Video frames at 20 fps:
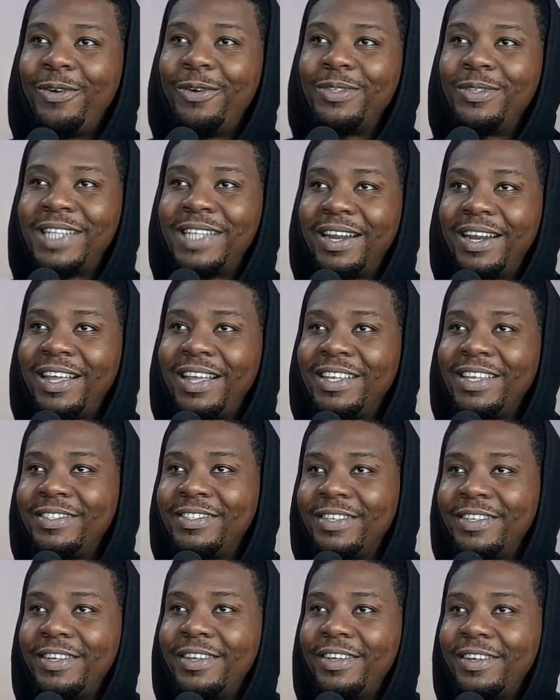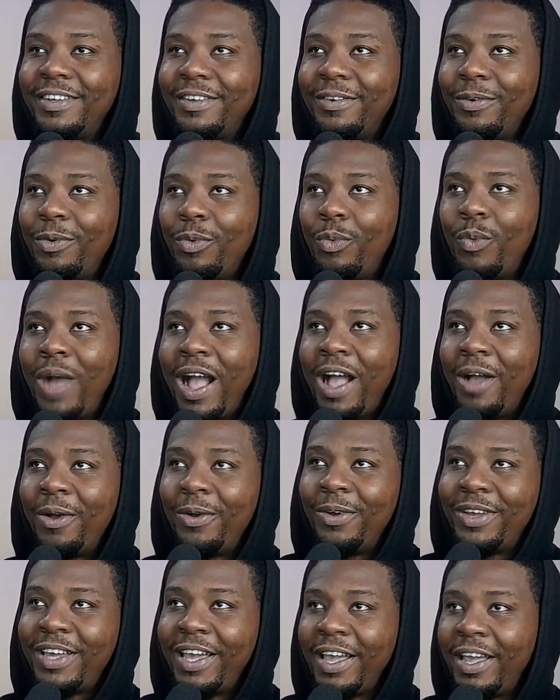Oh, it started easy. Wow,
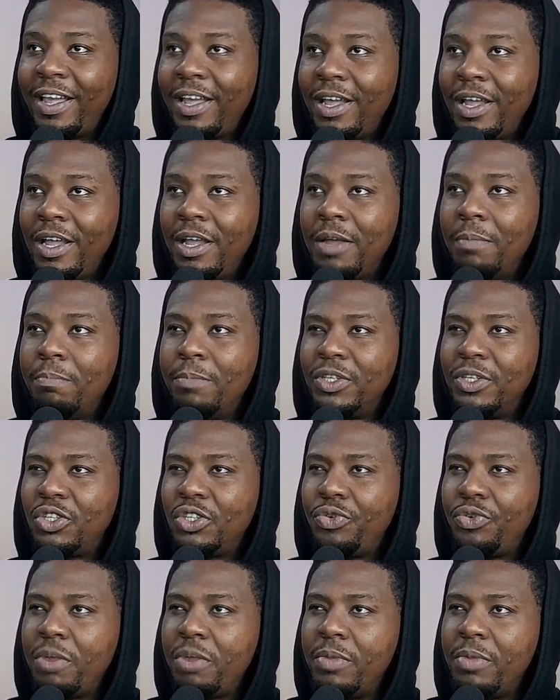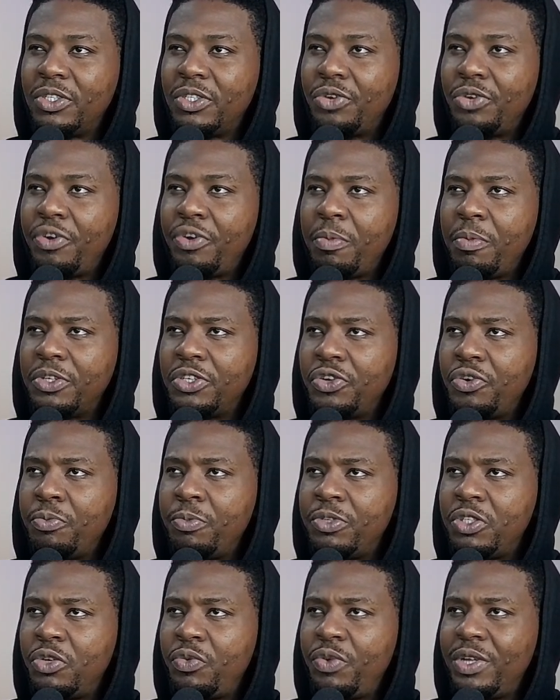okay. Missouri
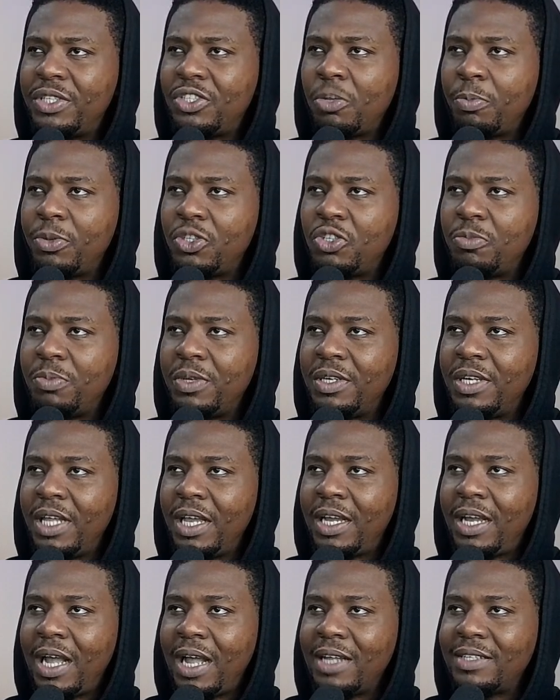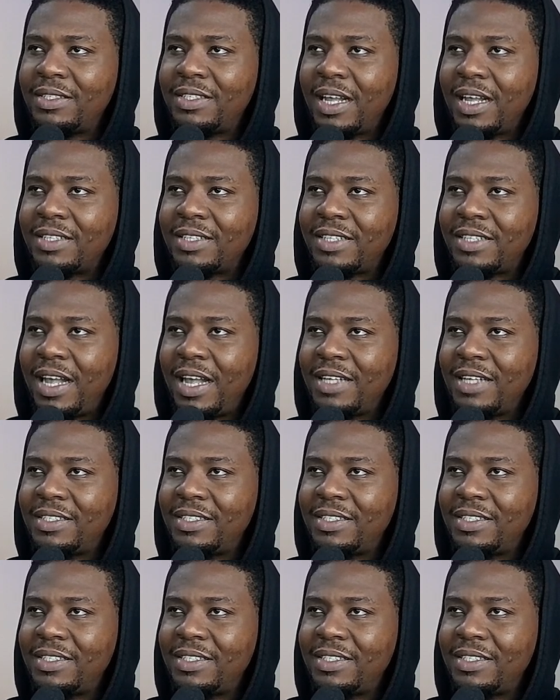is supposed to be near Kansas.